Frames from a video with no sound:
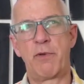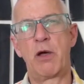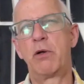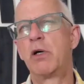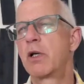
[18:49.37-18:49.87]

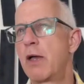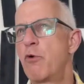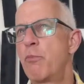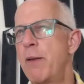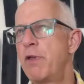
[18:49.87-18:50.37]
Go, okay, well,
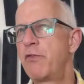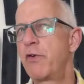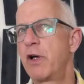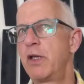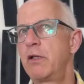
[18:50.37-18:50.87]
maybe if
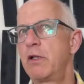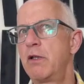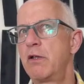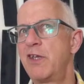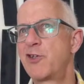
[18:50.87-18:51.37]
I
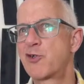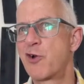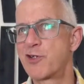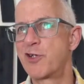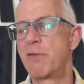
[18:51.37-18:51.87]

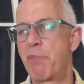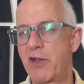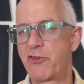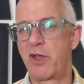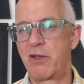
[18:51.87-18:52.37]
instructed it
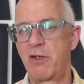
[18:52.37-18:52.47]
better.